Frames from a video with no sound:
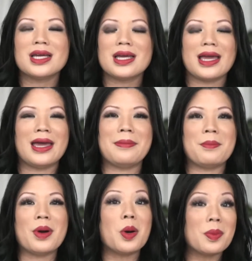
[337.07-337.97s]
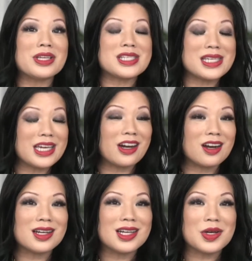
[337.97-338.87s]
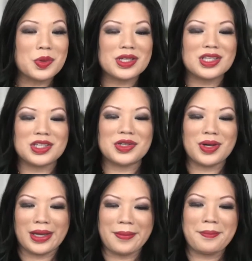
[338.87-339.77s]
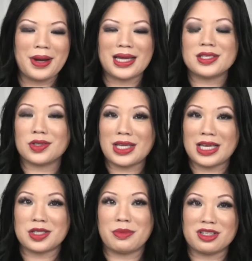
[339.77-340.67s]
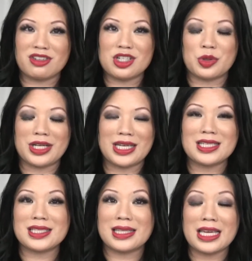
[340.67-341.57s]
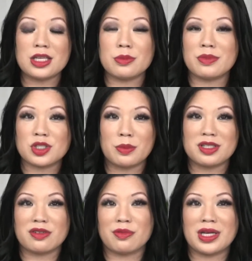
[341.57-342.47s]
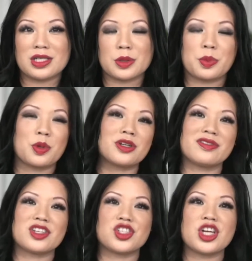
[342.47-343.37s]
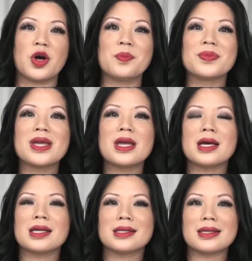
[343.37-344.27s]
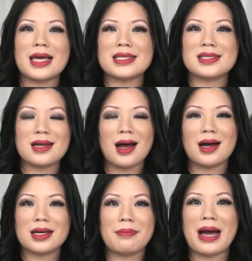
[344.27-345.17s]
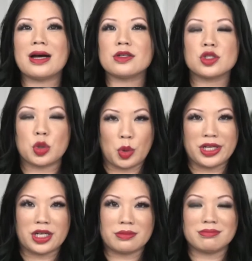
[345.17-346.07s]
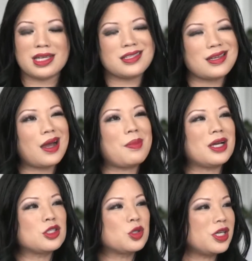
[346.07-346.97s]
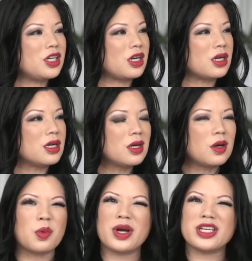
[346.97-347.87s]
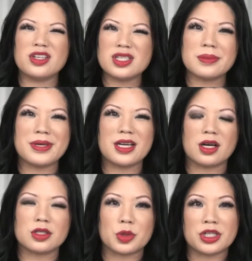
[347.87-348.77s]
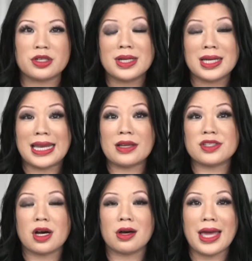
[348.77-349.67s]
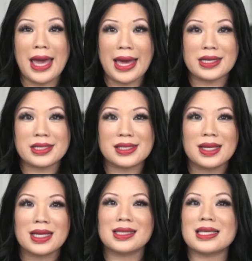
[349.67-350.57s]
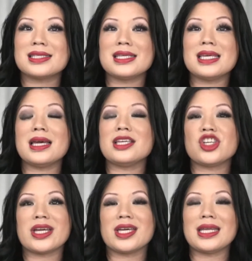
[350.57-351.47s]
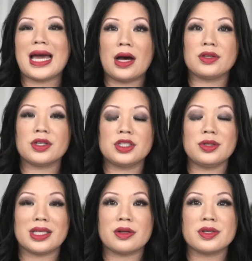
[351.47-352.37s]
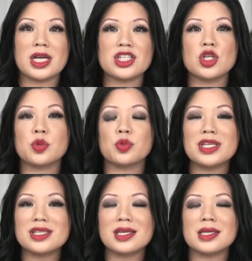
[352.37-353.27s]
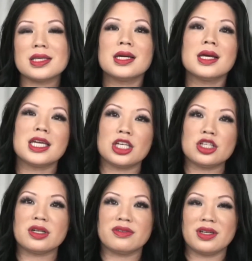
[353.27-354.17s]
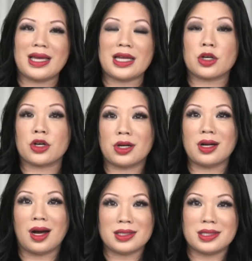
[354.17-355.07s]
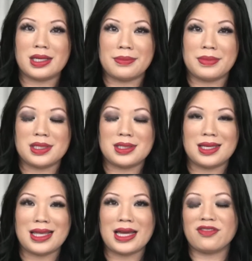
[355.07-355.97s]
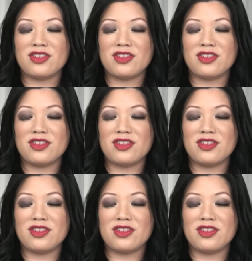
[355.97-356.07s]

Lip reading: in moments here with you and mine. So thanks so much for joining us. And thank you so much for being a supporter of the show. Let's talk about Twitter. Let's talk about Twitter, or what used to be called Twitter. Now it's called X. Let's see and check in how they're doing. There was actually a recent interview that occurred on CNBC that, if you